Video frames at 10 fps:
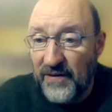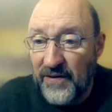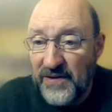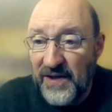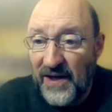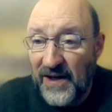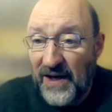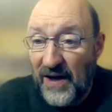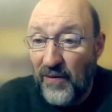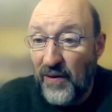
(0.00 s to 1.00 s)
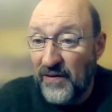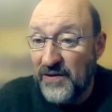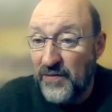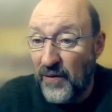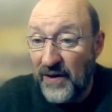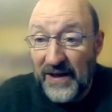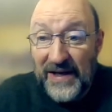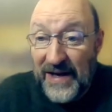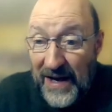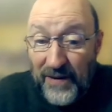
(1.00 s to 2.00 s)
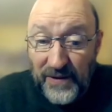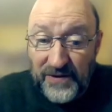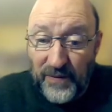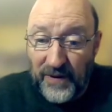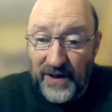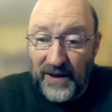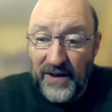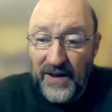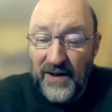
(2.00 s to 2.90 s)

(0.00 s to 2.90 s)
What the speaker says: to understanding how well it's working and how it's working.